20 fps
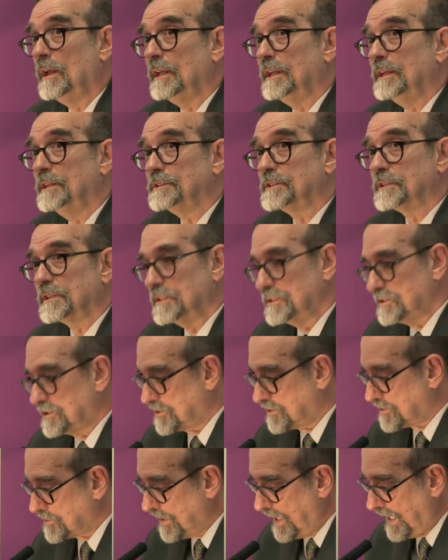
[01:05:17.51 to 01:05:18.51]
is
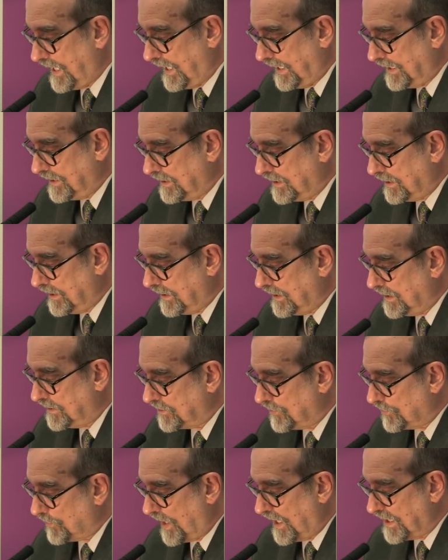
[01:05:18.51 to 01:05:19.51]
constrained in
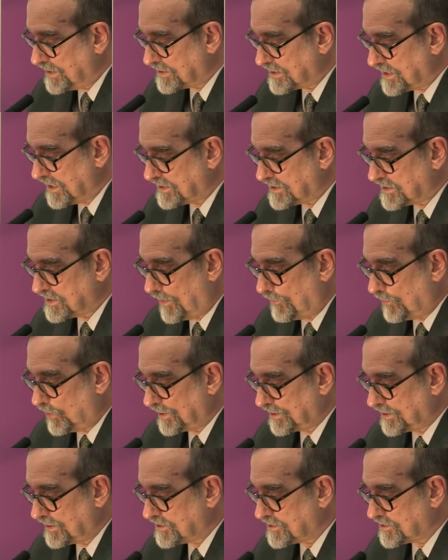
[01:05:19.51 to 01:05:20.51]
the ways that
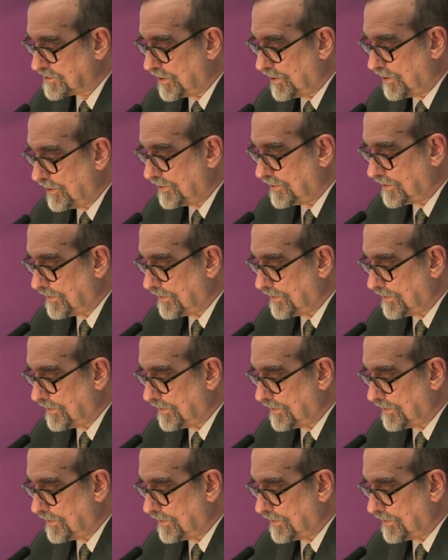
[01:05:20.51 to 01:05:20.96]
someone concerned